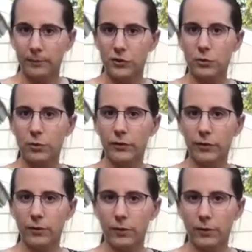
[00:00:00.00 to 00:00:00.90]
do a
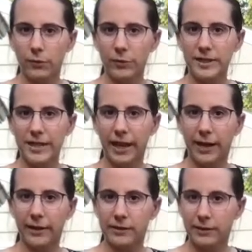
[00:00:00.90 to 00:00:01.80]
little wrist
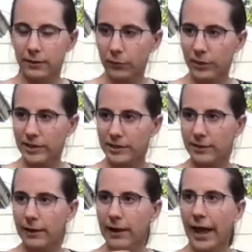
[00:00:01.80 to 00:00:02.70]

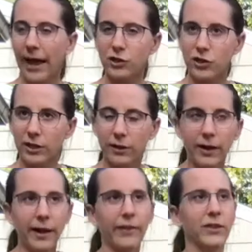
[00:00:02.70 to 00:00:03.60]
action,
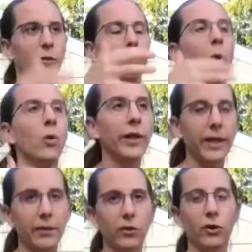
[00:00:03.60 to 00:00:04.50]
like they're
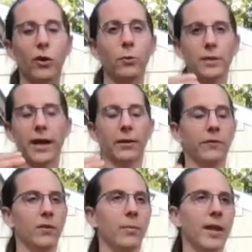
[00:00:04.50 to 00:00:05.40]
pulling the note out of
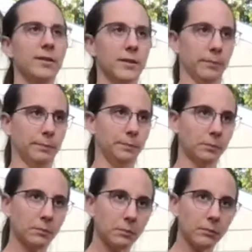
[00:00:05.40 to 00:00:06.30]
the bass.
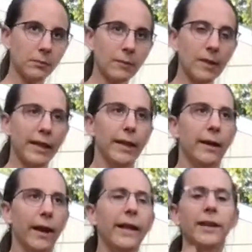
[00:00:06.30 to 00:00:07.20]

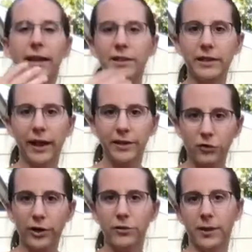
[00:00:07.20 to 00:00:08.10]
I
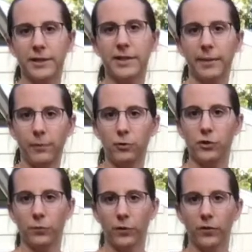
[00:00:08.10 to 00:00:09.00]
try to do that same
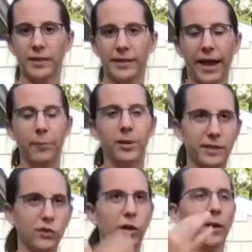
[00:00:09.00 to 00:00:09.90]
motion with the snap pits.
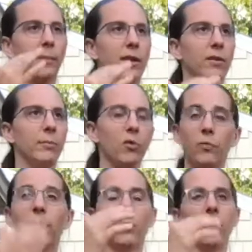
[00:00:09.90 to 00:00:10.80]
I try to make the
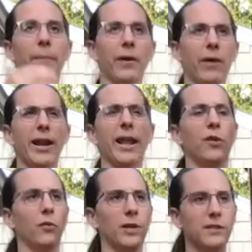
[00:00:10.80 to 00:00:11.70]
movement with my right hand
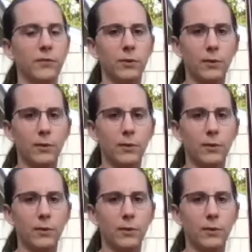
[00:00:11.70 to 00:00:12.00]
graceful.